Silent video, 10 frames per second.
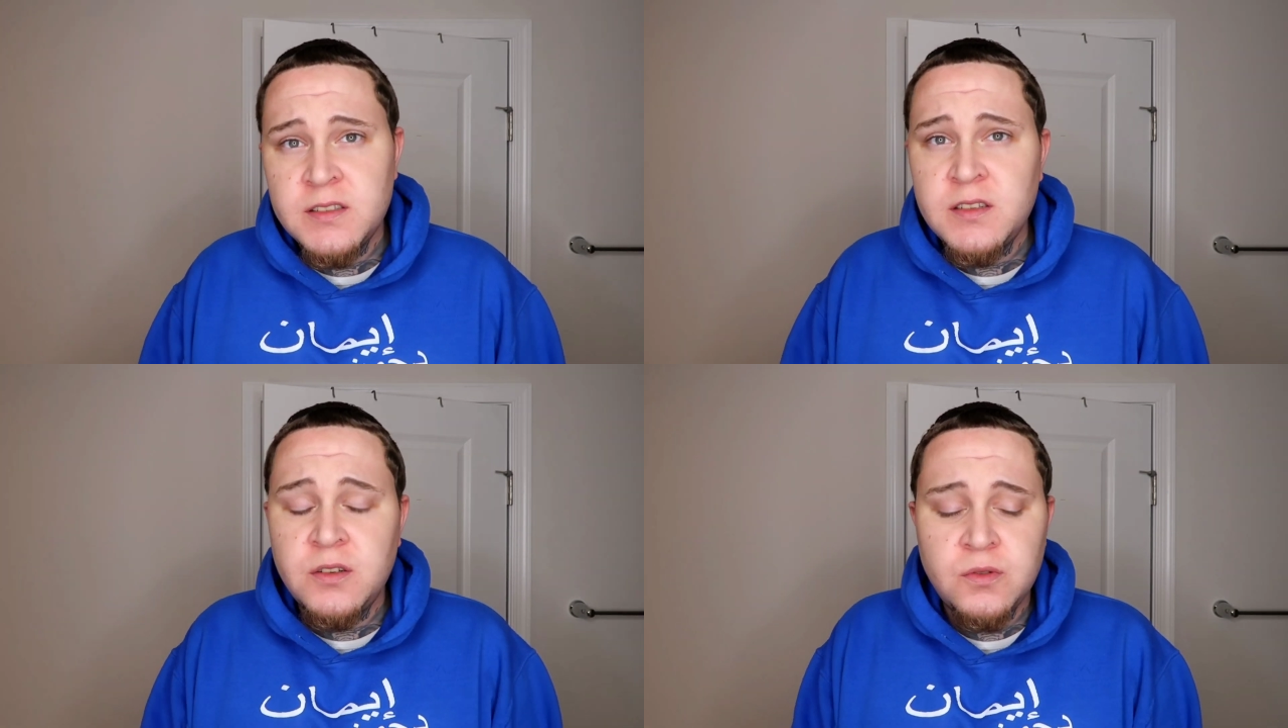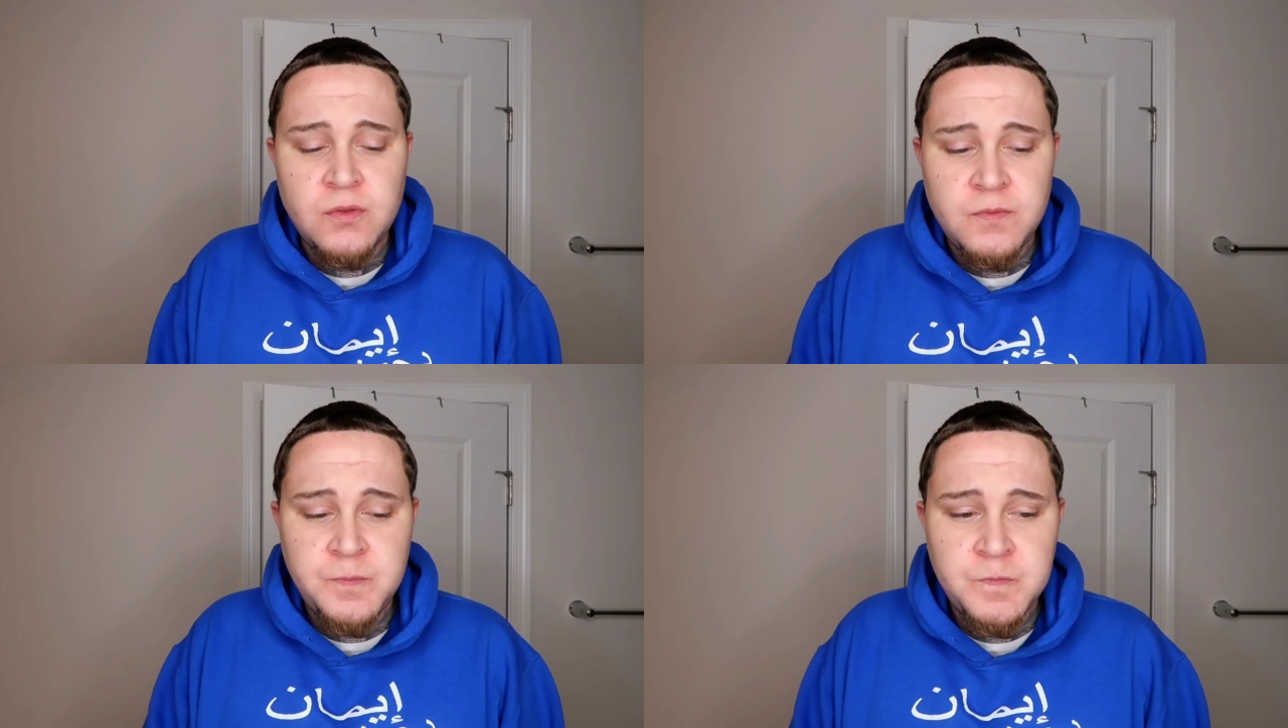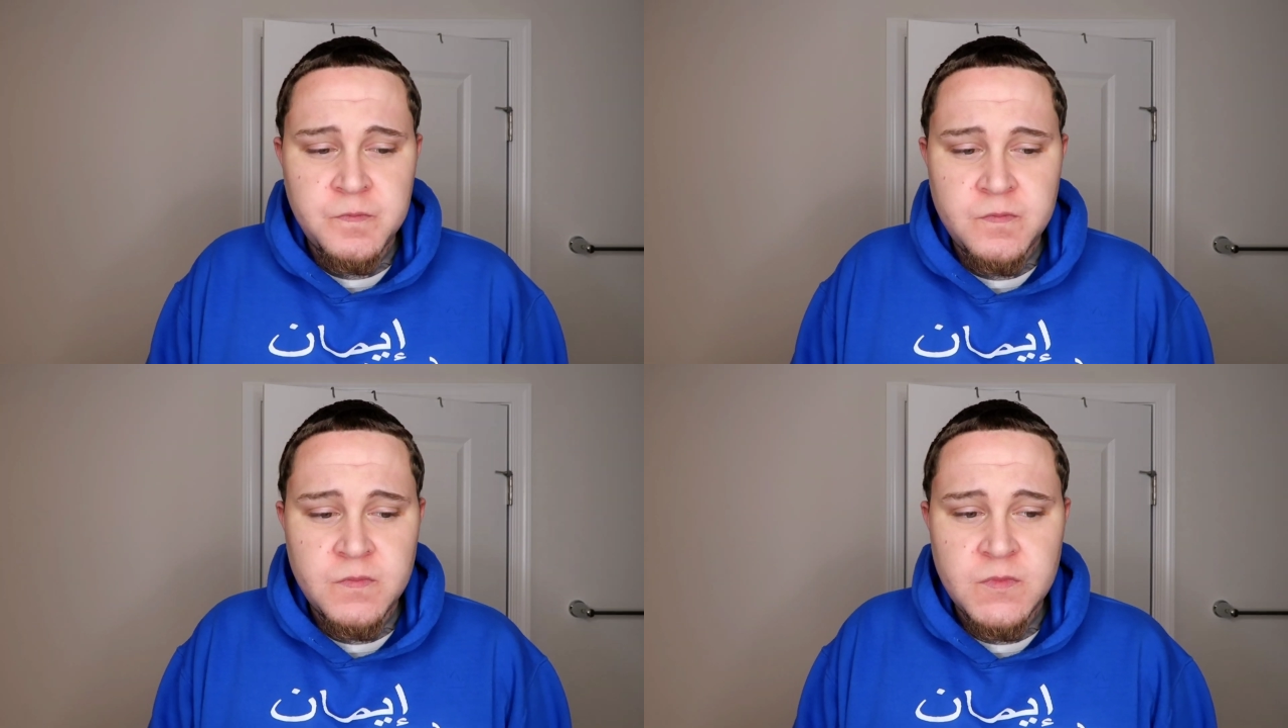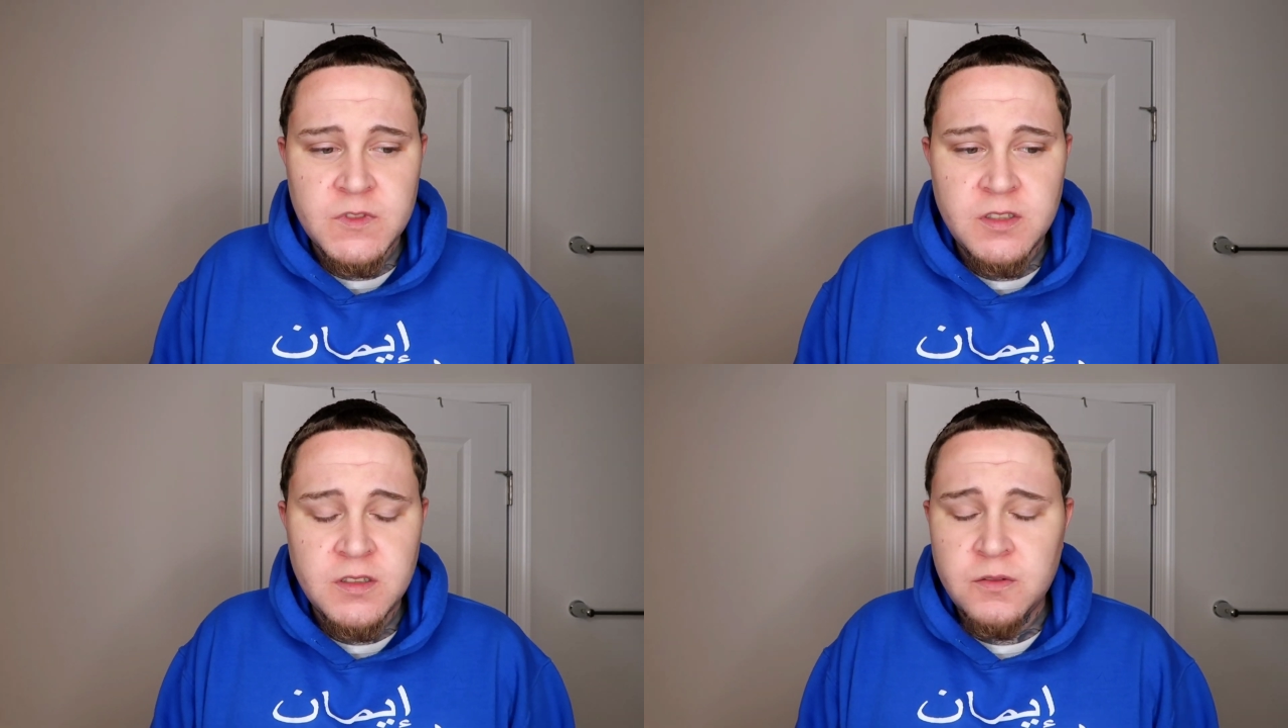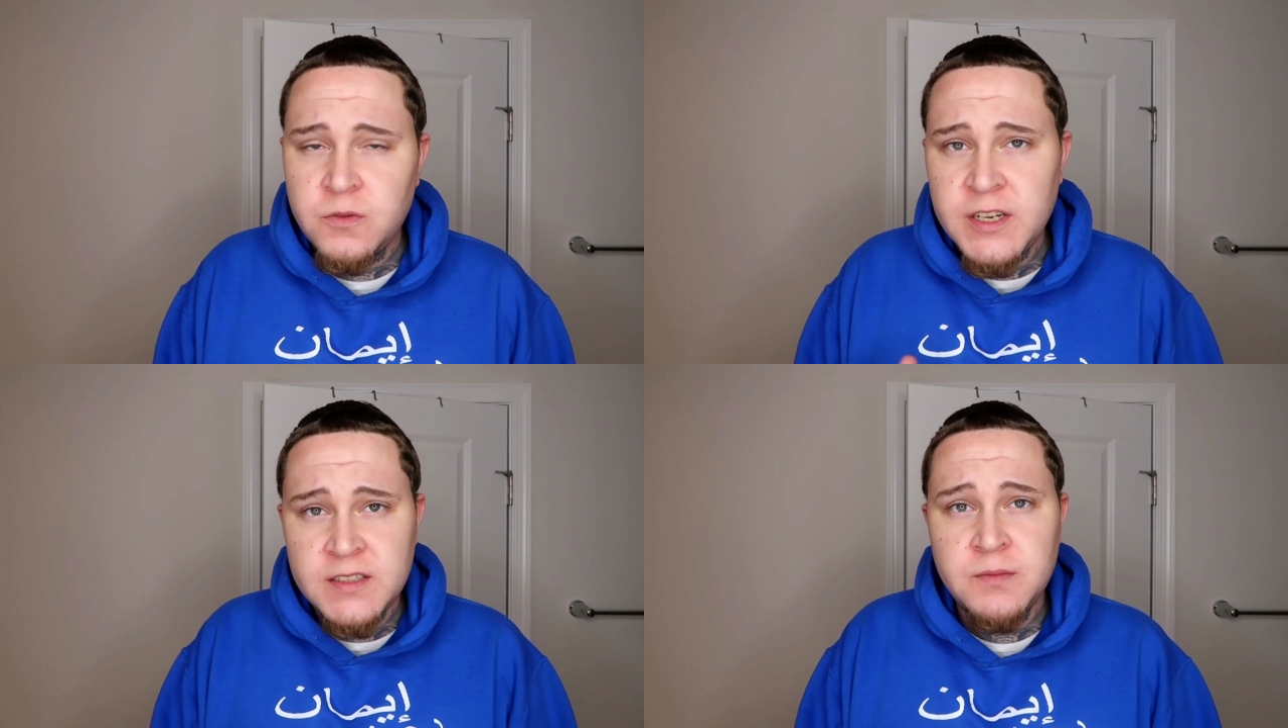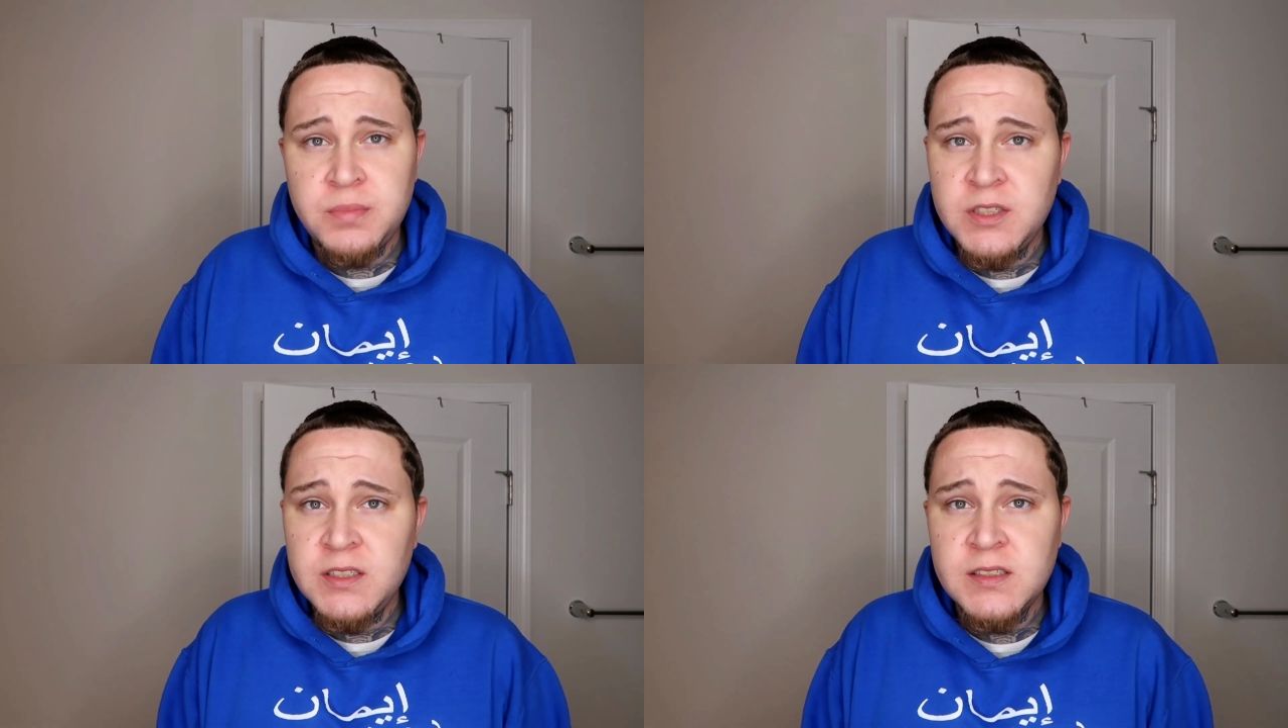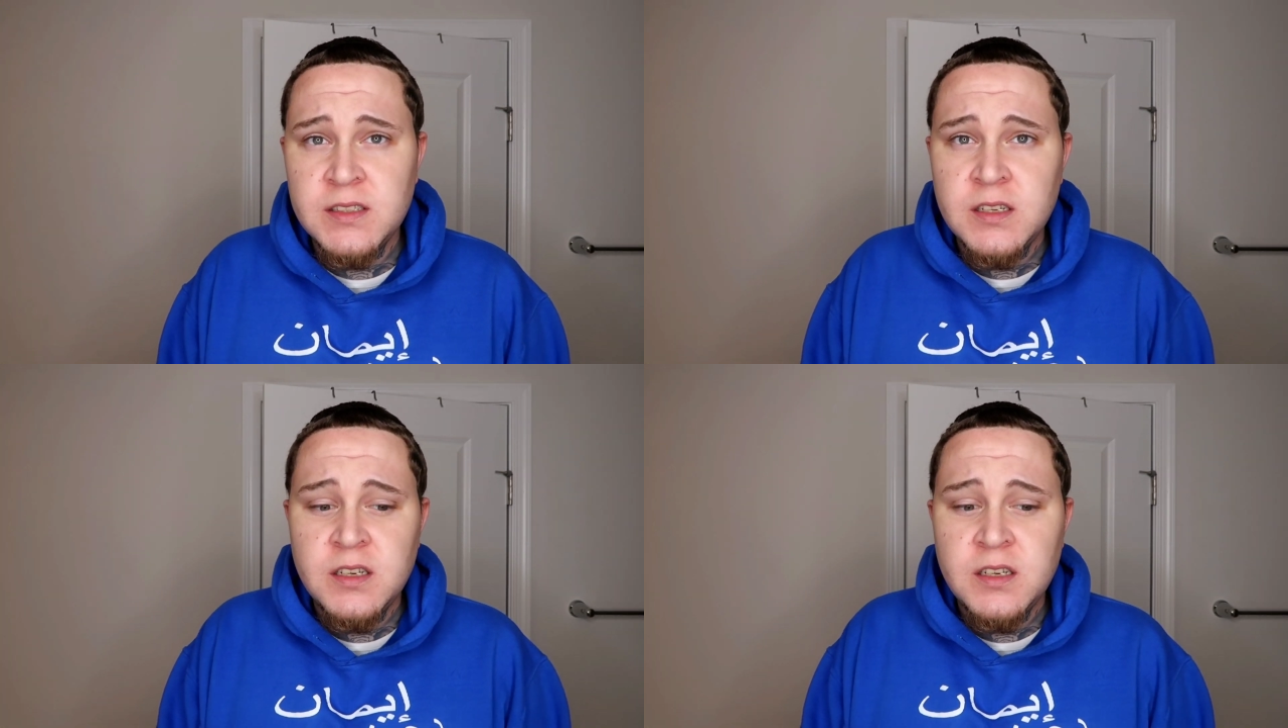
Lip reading: So rest in peace.